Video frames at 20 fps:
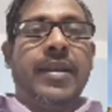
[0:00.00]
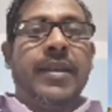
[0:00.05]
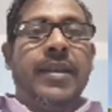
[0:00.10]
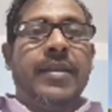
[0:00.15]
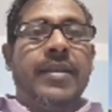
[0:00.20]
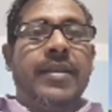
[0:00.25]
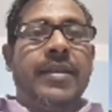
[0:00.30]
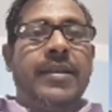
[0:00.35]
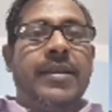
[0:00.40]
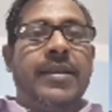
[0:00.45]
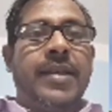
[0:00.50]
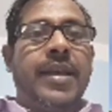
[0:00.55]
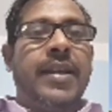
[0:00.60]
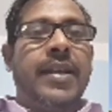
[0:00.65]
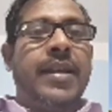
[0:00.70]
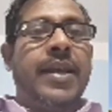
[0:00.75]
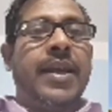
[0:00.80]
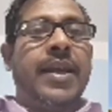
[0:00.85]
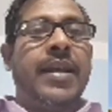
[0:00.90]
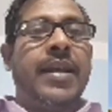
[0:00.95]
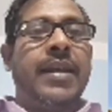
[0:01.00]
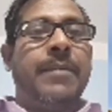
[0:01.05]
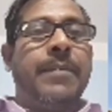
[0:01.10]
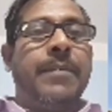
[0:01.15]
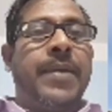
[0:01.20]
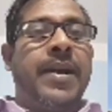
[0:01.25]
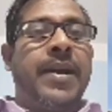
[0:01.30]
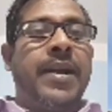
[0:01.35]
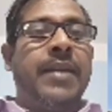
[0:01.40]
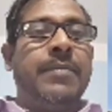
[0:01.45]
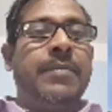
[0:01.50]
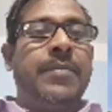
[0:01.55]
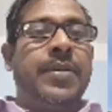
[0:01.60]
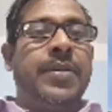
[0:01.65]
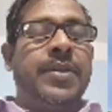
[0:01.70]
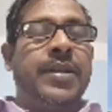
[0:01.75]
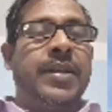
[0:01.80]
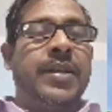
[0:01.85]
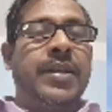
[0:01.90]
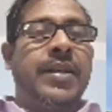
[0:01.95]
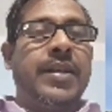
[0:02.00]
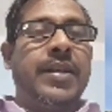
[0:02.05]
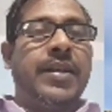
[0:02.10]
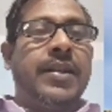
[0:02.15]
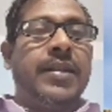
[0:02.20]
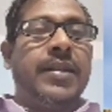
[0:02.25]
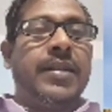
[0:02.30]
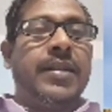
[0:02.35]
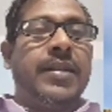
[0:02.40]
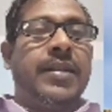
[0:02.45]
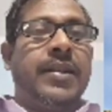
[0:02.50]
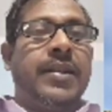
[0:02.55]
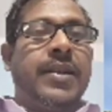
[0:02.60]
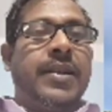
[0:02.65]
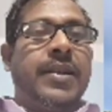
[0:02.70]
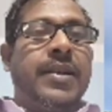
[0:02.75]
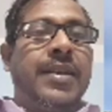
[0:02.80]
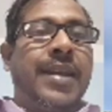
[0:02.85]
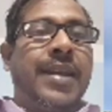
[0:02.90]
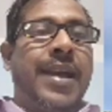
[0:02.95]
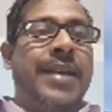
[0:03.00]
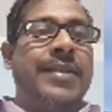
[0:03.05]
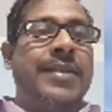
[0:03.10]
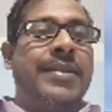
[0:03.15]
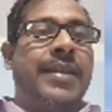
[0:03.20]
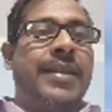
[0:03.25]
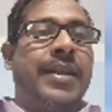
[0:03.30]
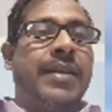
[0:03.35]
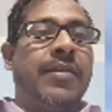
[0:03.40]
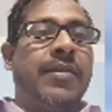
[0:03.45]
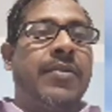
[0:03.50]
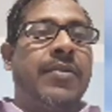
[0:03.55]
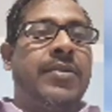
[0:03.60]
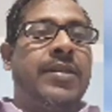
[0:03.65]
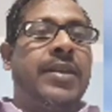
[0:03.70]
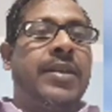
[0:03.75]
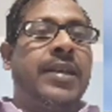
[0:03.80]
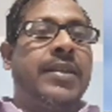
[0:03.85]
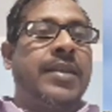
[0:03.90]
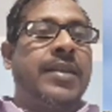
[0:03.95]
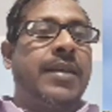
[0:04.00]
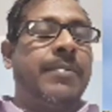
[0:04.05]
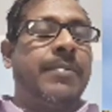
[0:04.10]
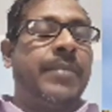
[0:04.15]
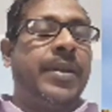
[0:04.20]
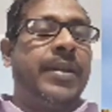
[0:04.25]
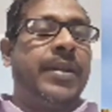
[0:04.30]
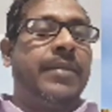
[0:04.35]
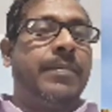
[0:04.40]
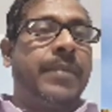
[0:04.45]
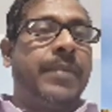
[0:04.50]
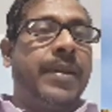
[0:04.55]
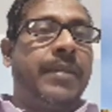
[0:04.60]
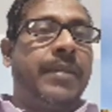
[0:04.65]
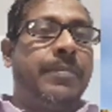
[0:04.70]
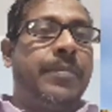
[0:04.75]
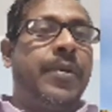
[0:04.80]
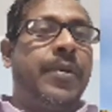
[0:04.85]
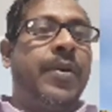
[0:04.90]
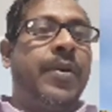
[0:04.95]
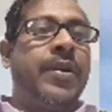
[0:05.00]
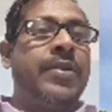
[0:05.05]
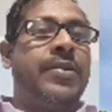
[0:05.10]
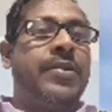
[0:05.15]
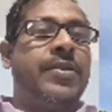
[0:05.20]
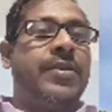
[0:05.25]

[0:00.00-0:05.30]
The China-Nepal border runs across the summit clay point.